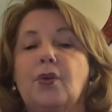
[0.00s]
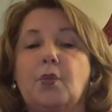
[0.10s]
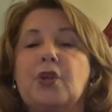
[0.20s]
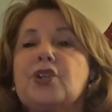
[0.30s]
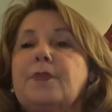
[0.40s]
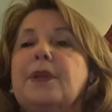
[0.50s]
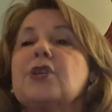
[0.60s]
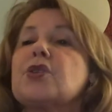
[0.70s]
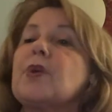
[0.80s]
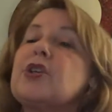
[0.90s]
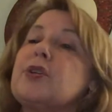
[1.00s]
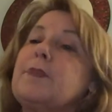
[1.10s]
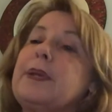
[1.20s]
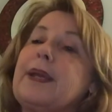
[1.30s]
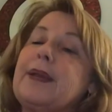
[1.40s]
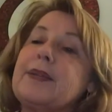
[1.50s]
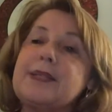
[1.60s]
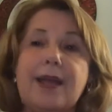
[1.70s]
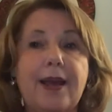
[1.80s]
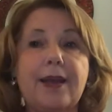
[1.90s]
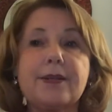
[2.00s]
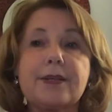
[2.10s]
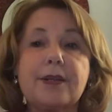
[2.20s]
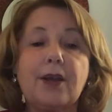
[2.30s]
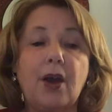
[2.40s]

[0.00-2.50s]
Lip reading: Which administration began the task